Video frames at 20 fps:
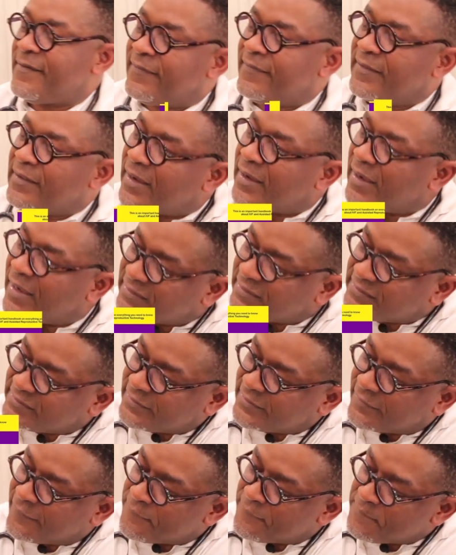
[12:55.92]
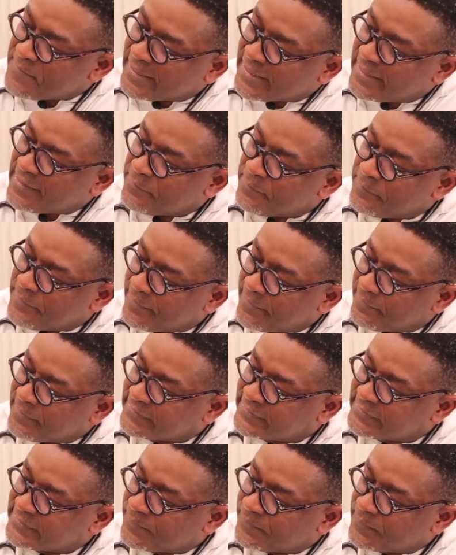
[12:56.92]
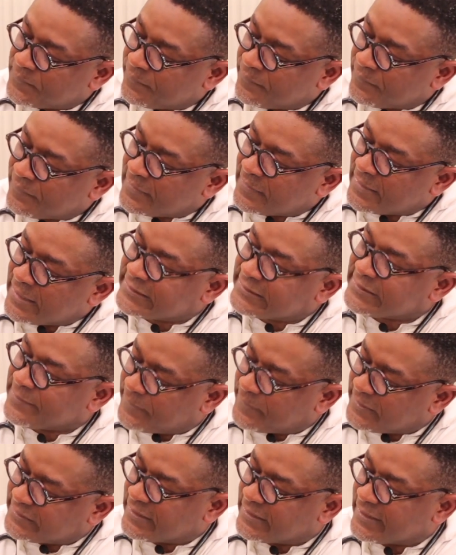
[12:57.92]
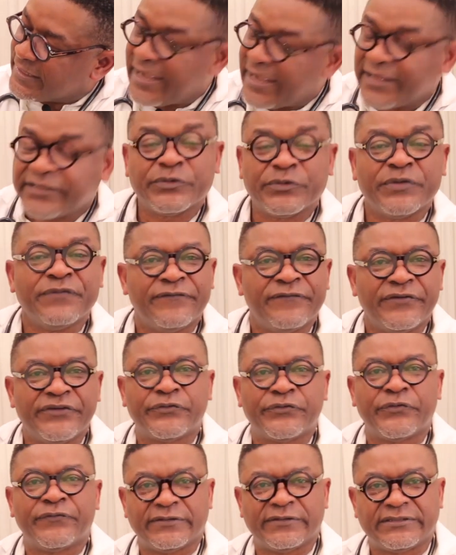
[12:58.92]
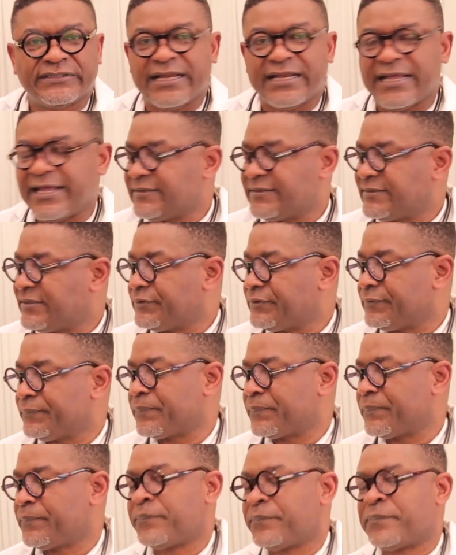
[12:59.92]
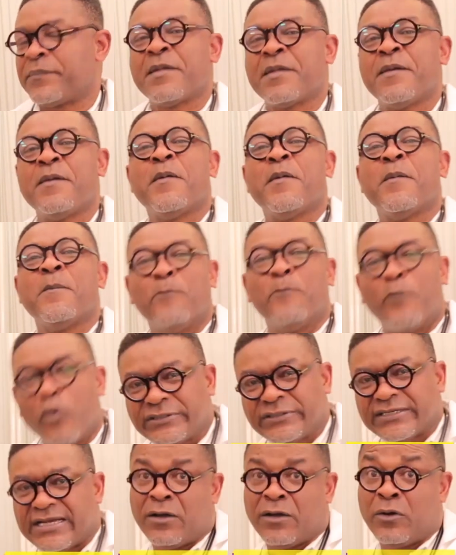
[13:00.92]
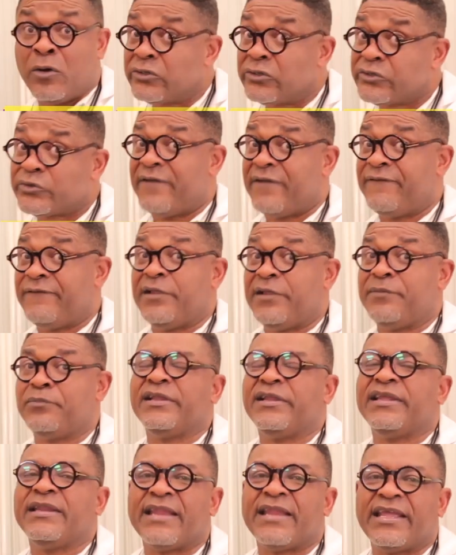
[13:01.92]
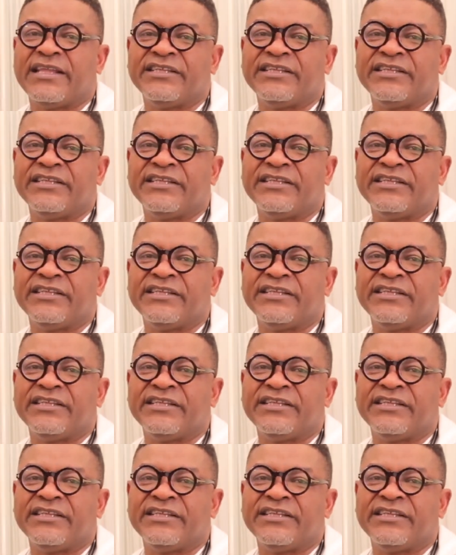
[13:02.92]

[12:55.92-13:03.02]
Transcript: The Art of Making Babies. It's a patient guide to in vitro fertilization. Both are also available in